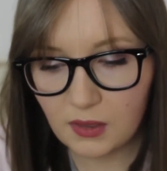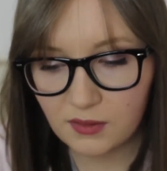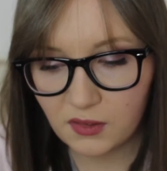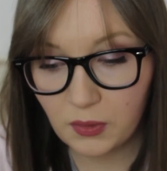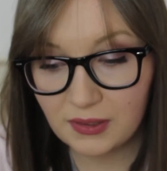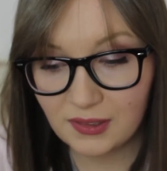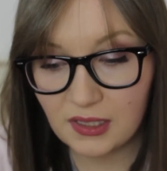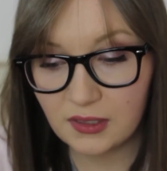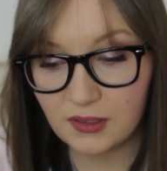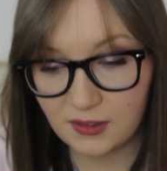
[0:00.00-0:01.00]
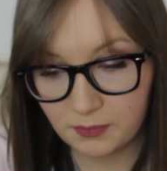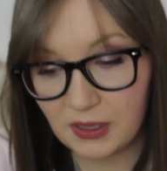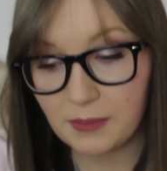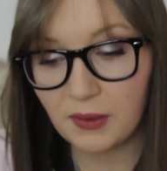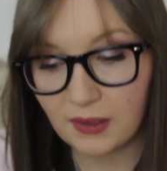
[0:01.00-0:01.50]
So I see these
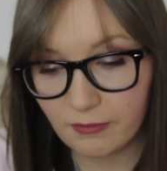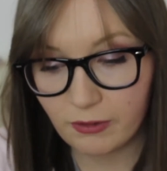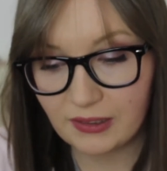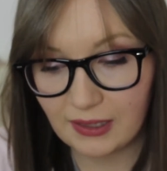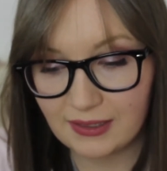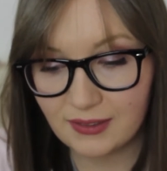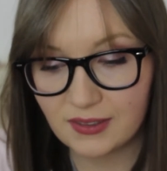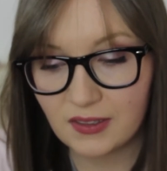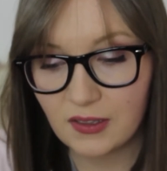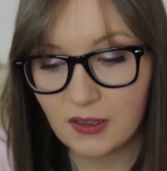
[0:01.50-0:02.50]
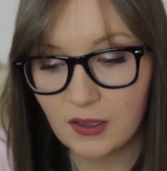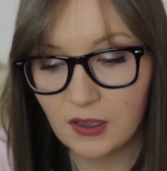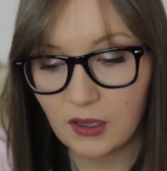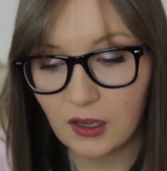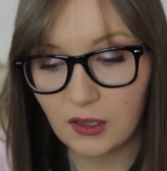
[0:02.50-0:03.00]
people every night,
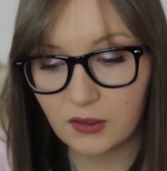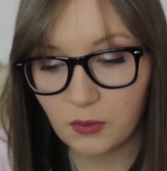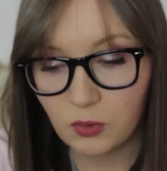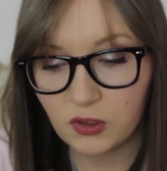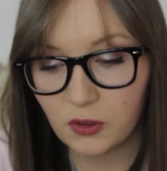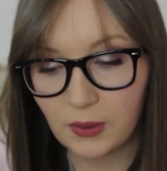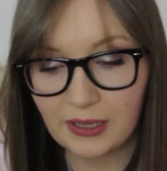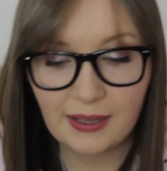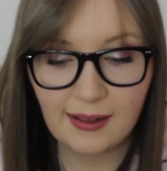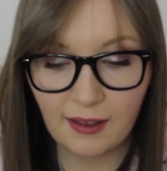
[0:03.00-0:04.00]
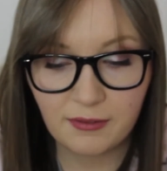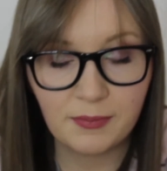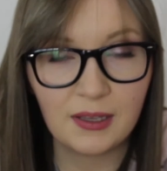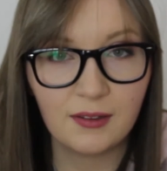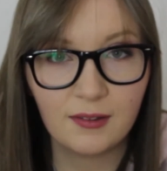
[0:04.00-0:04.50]
and I wonder why they
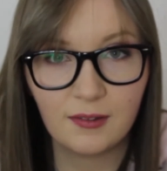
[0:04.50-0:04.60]
left me.